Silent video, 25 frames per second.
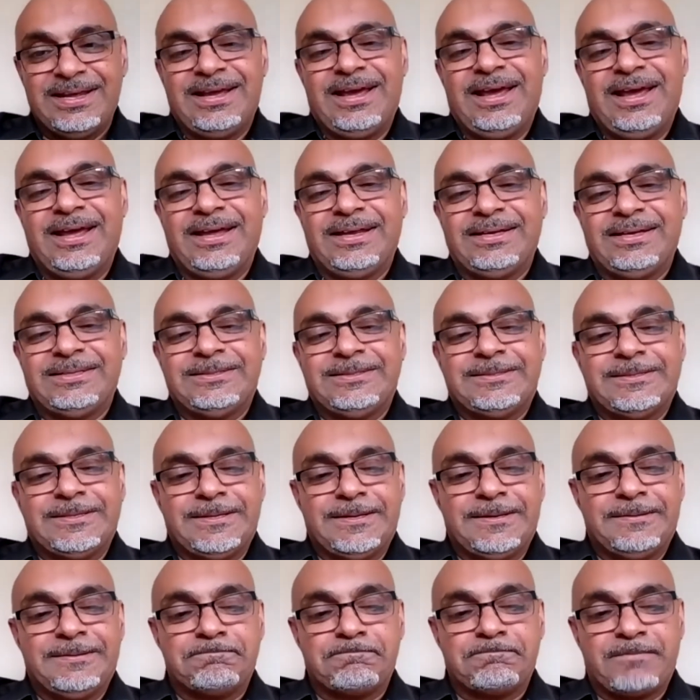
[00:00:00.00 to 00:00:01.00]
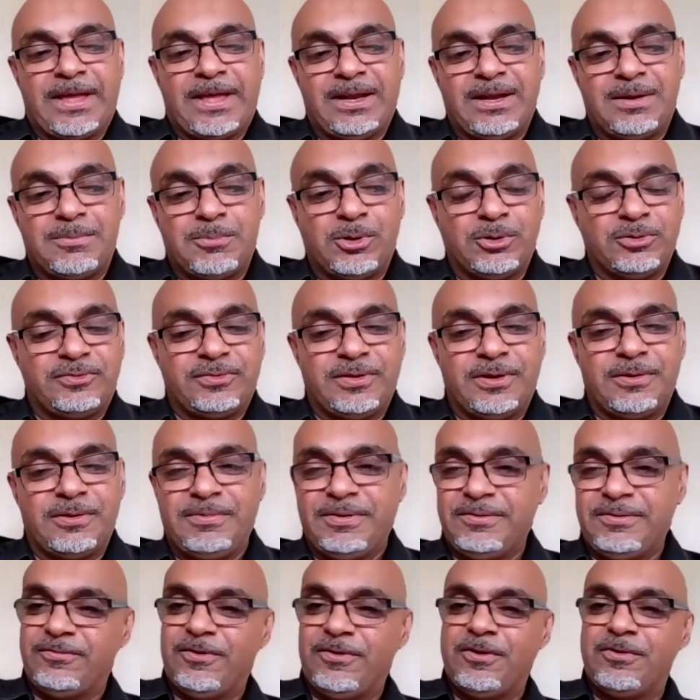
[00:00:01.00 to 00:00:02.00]
And I'm also
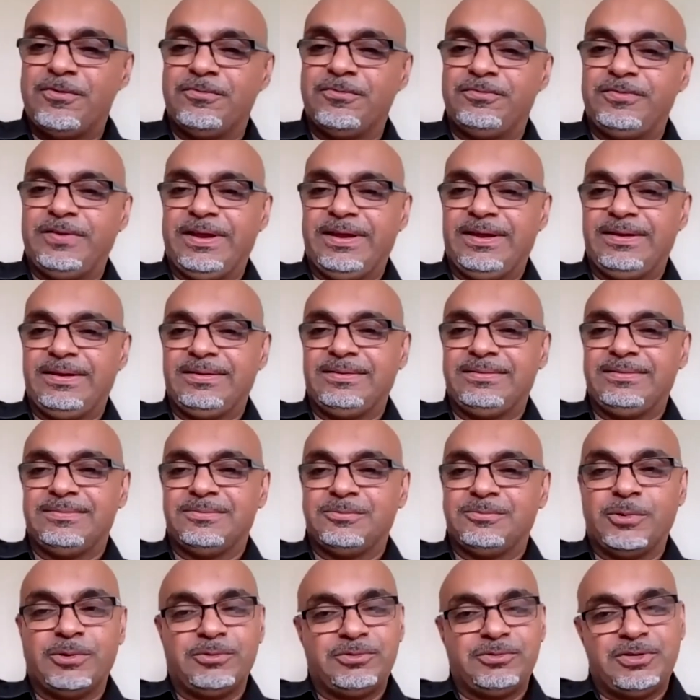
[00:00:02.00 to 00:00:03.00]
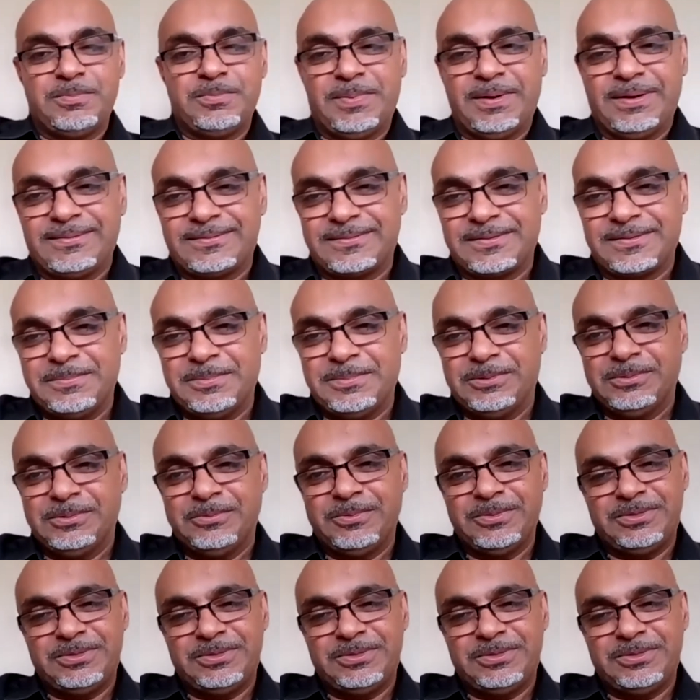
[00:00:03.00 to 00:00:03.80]
involved in wheelchair basketball,